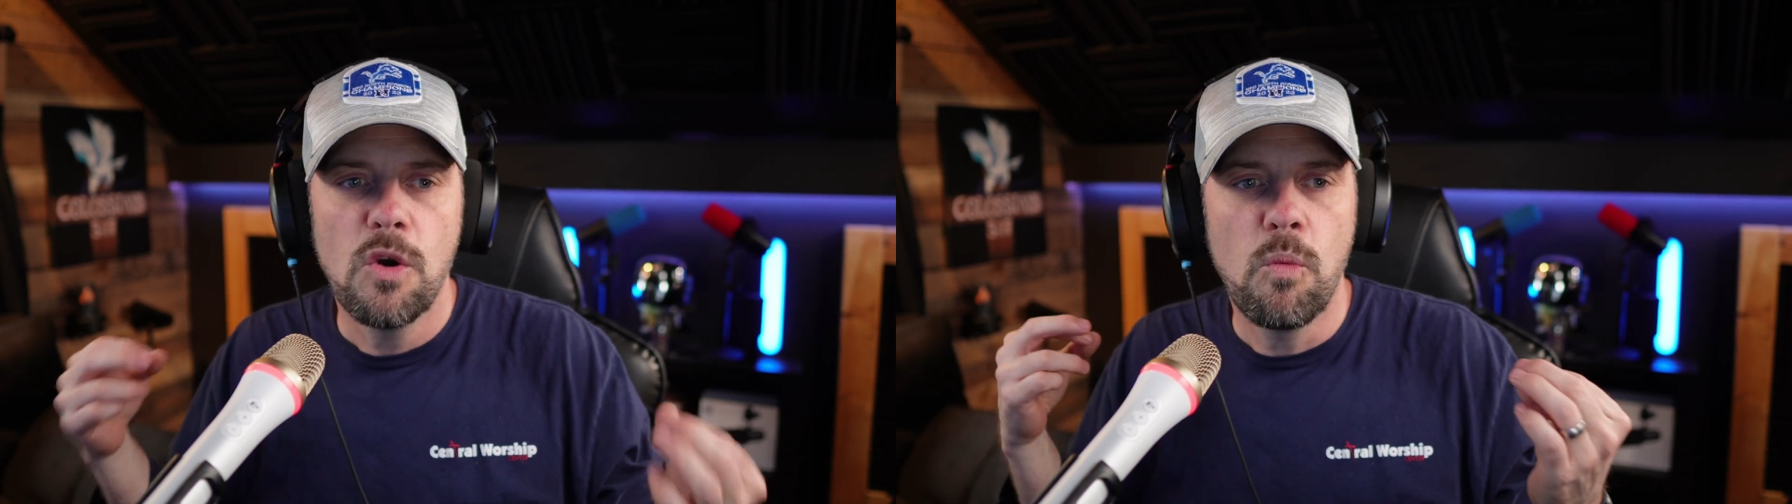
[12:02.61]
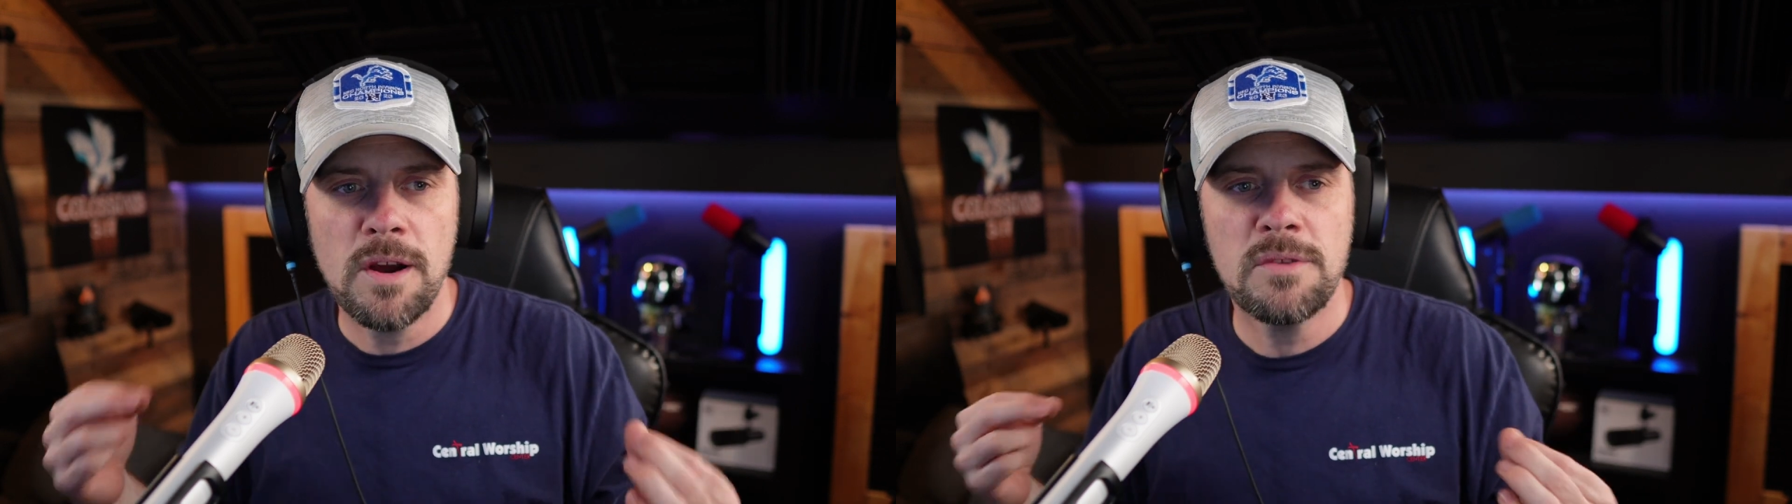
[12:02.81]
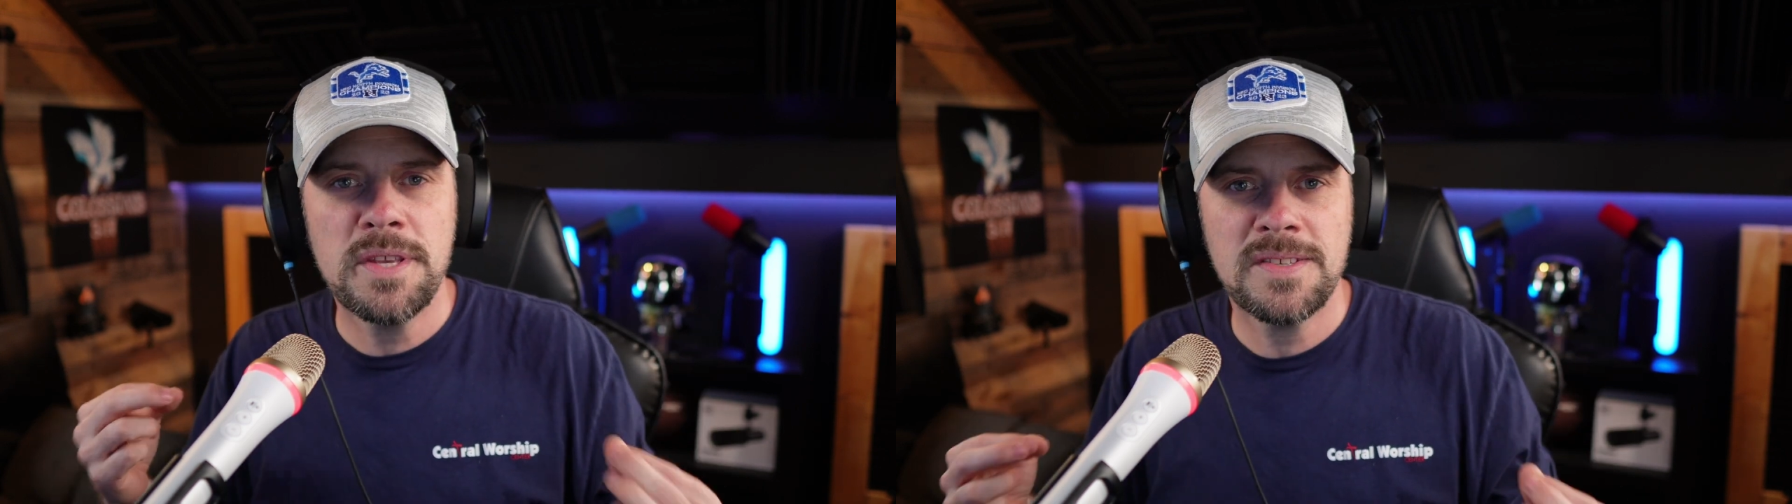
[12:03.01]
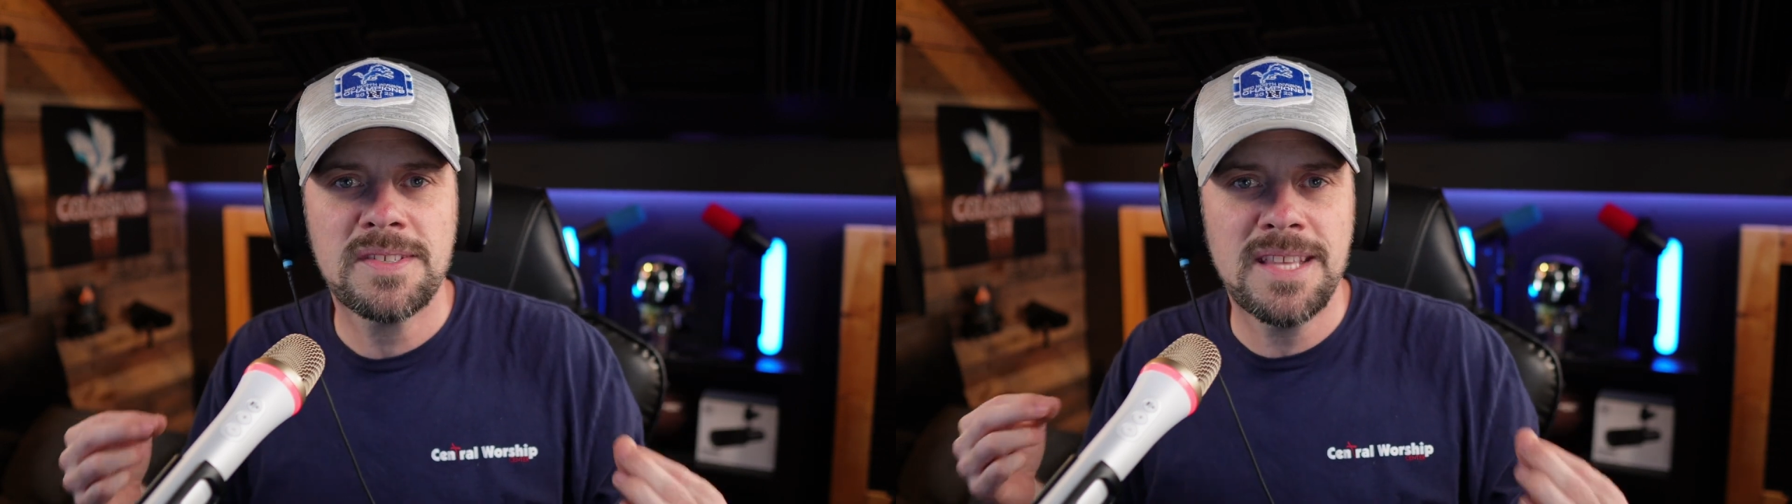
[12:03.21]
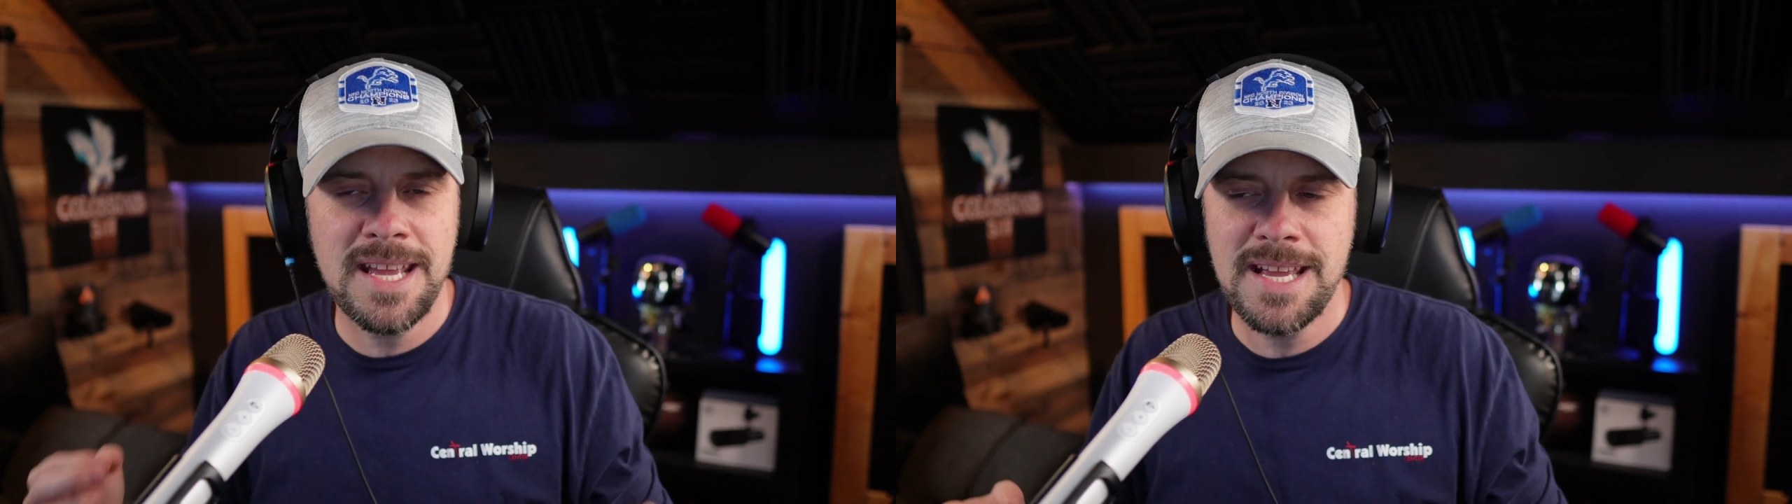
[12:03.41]
Where this
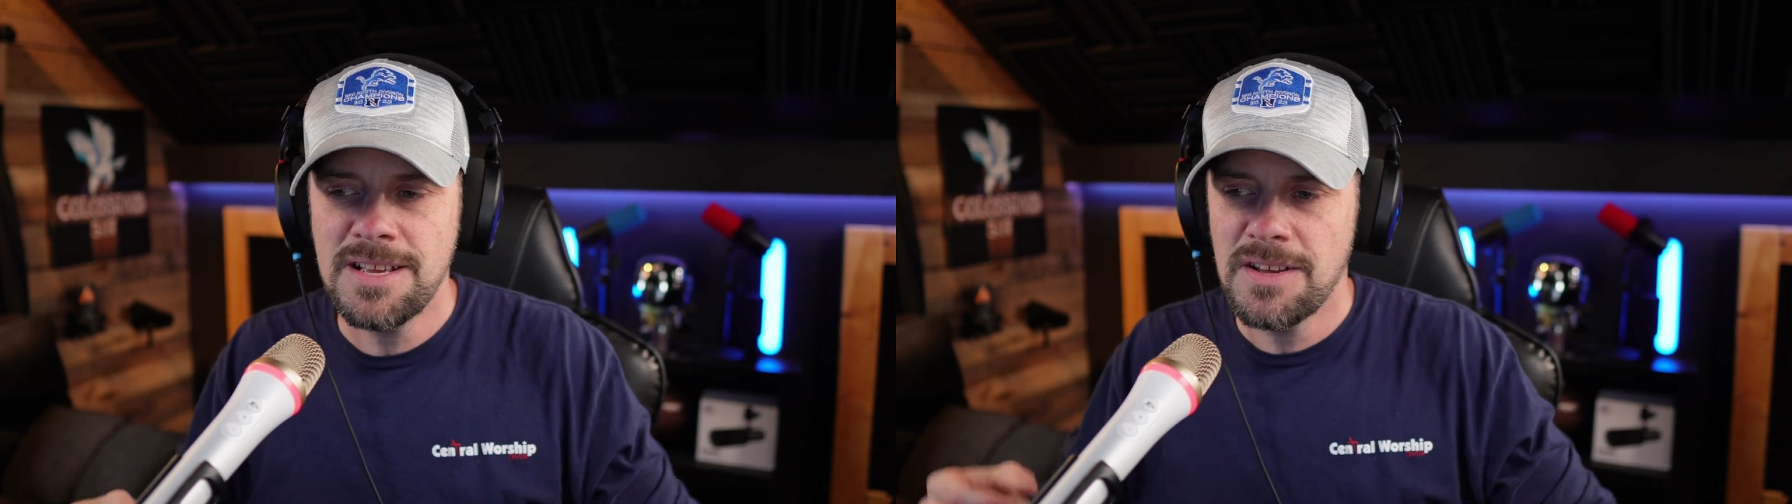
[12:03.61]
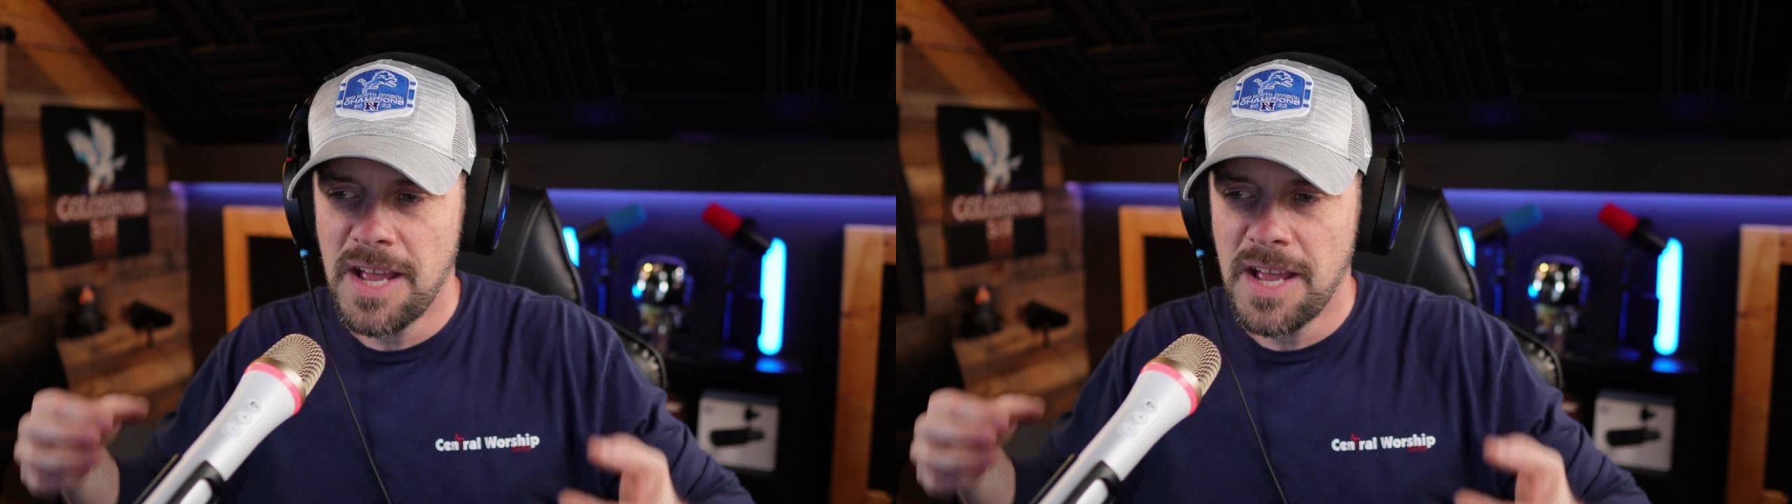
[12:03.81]
thing